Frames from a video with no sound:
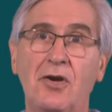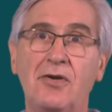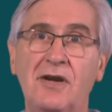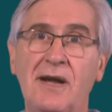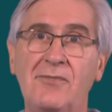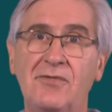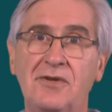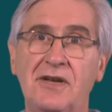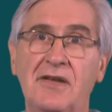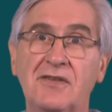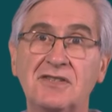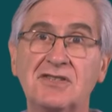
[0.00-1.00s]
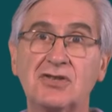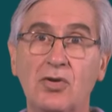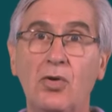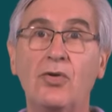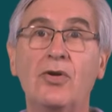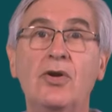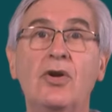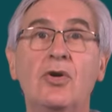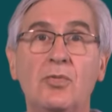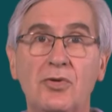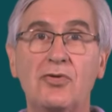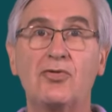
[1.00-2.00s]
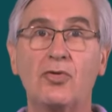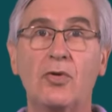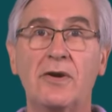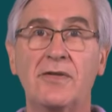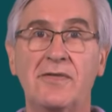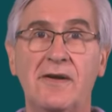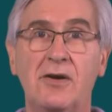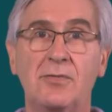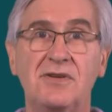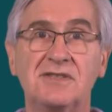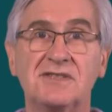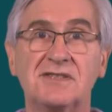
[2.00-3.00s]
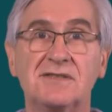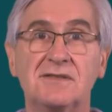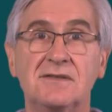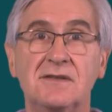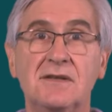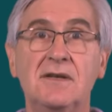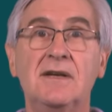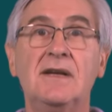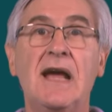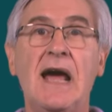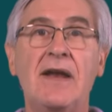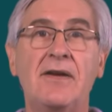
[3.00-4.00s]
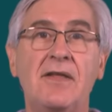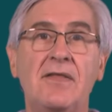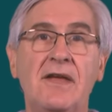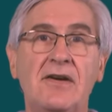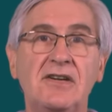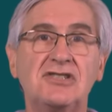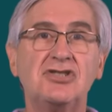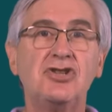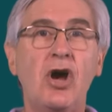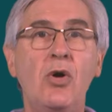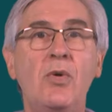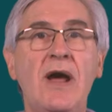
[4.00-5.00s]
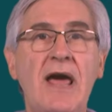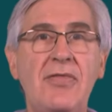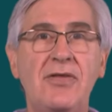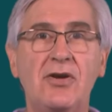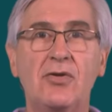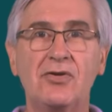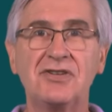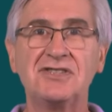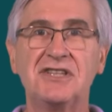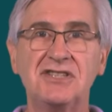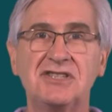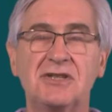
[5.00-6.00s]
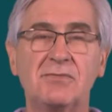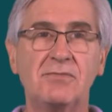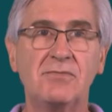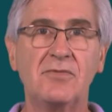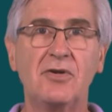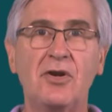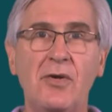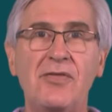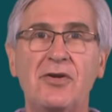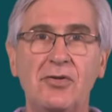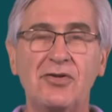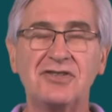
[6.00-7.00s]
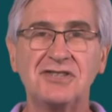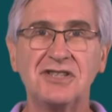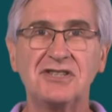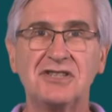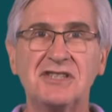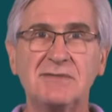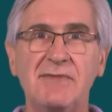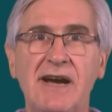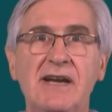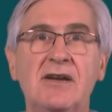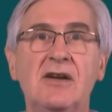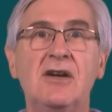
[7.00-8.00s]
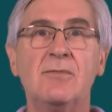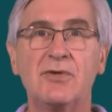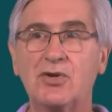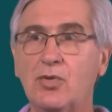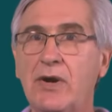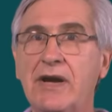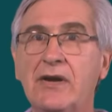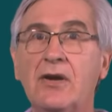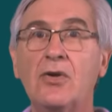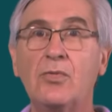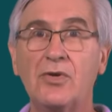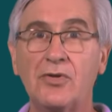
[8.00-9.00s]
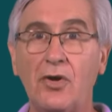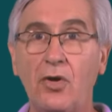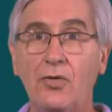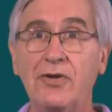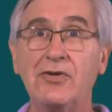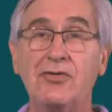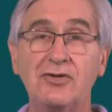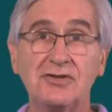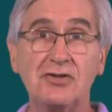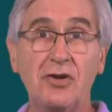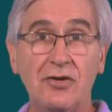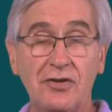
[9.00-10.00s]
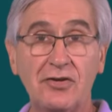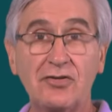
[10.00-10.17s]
go to comfort care. This is called withdrawing therapies. And there is no ethical distinction is made between withholding, choosing not